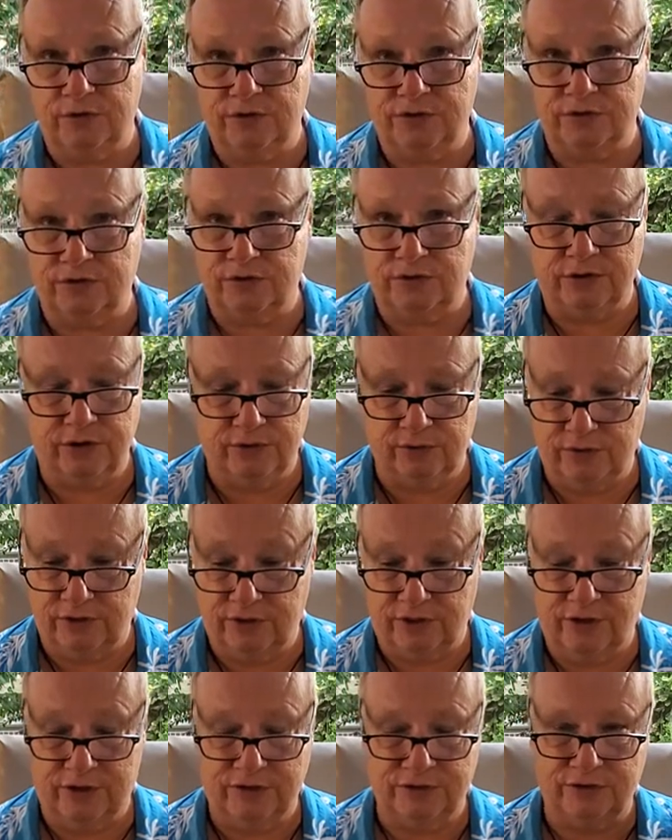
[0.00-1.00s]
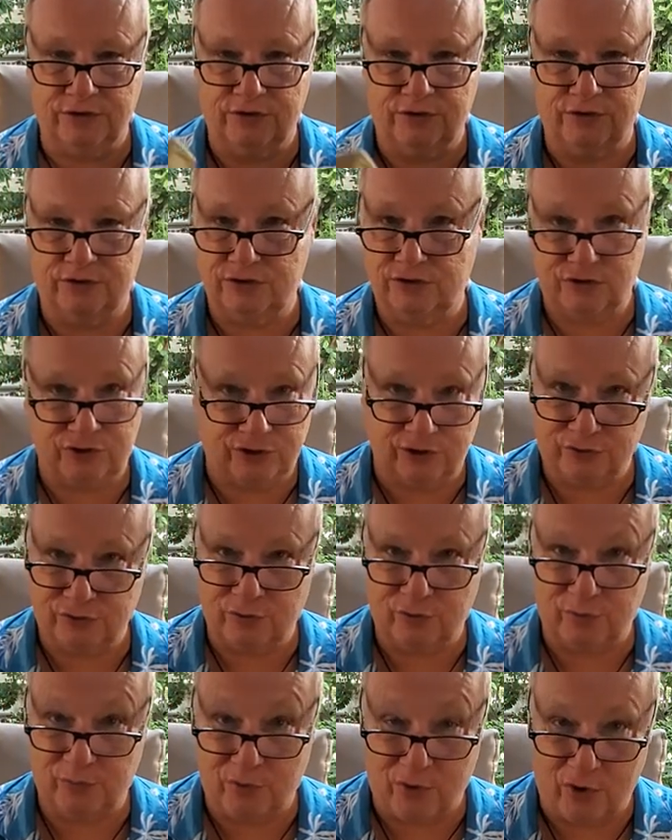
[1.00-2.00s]
It's literally next to
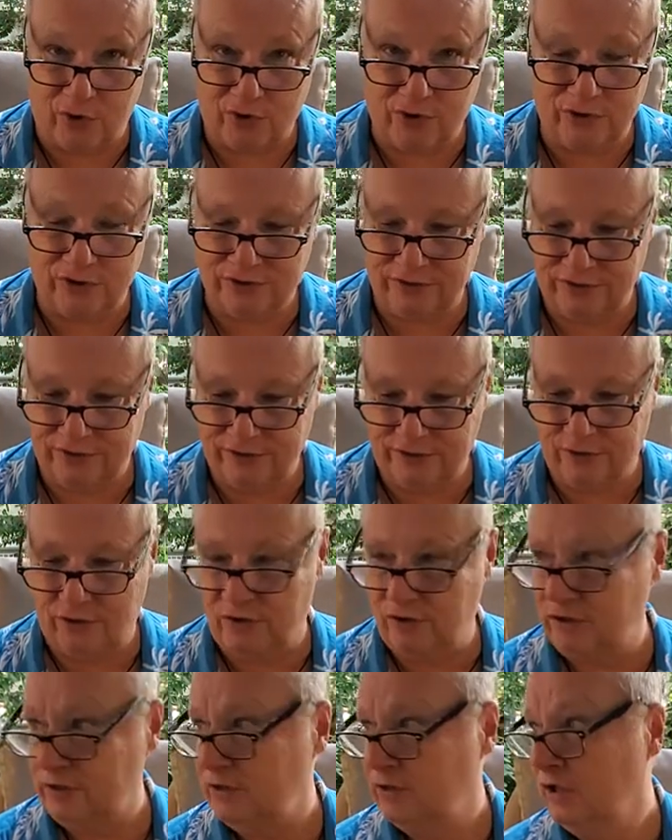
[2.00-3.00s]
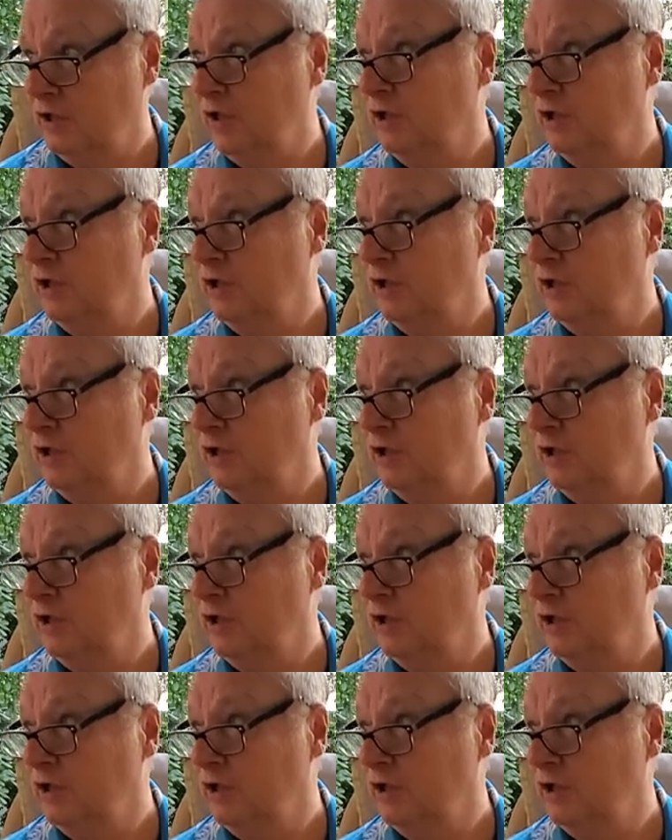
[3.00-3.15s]
Central Park, they call it.